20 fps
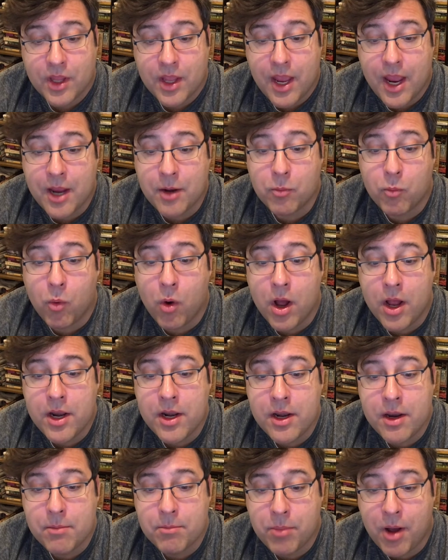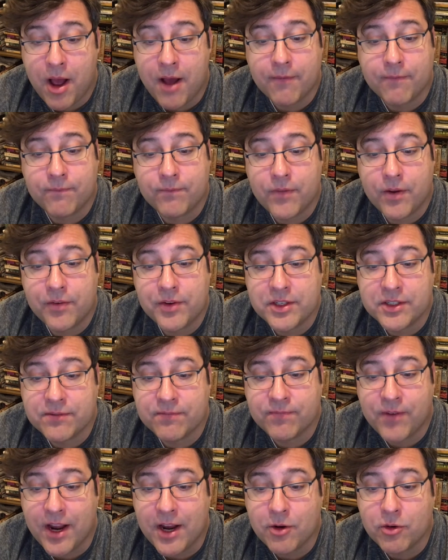And one puff of his
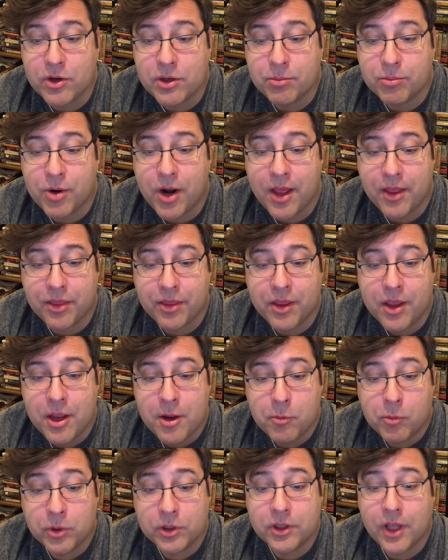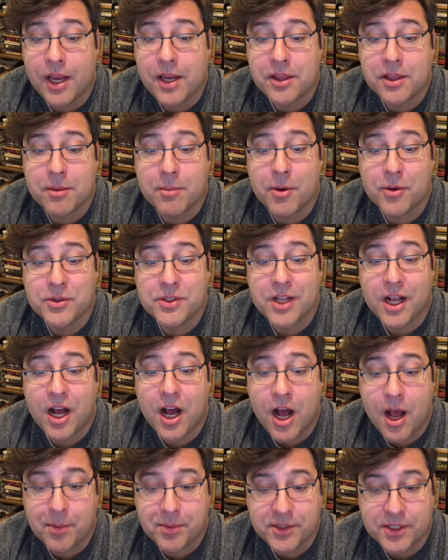fiery breath would light the most
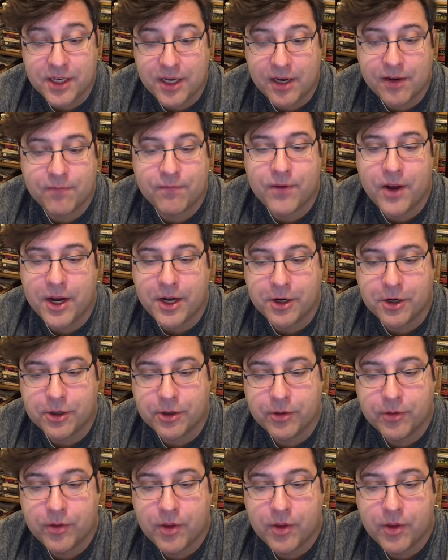obstinate fire.